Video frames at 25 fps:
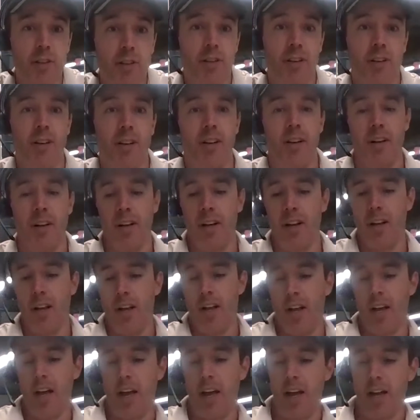
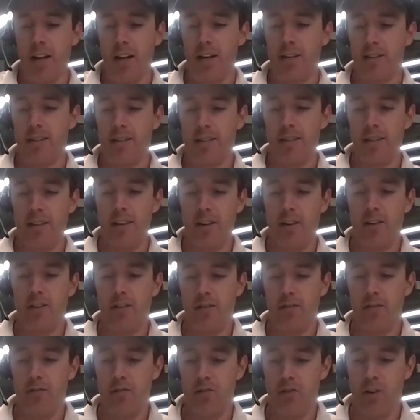And it's, you like